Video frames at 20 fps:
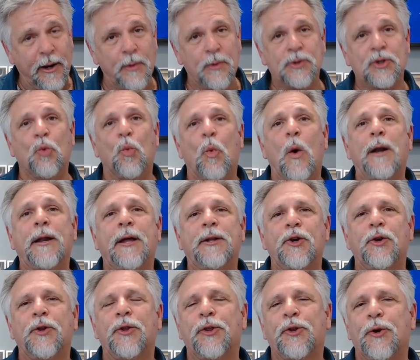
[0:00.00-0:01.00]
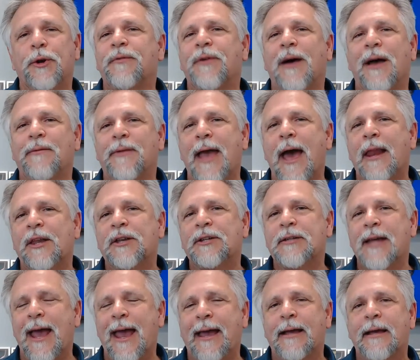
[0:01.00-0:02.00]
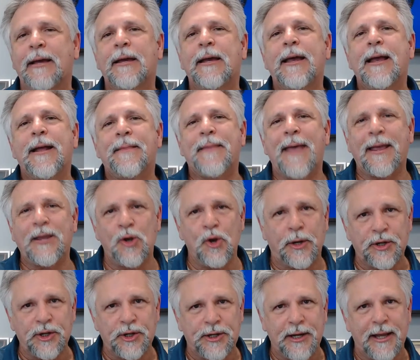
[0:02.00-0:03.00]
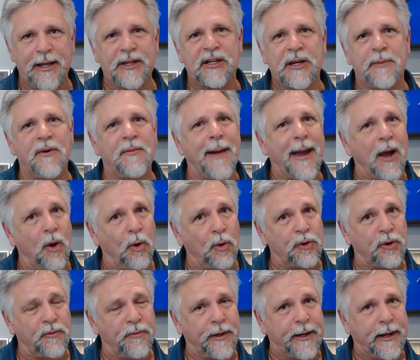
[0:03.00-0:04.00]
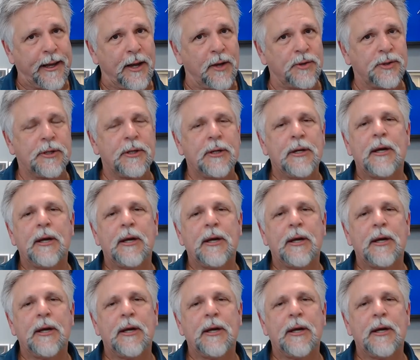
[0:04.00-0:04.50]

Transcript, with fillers: It was the one hundred thirty-five gallon tank that you can see in some of my older videos.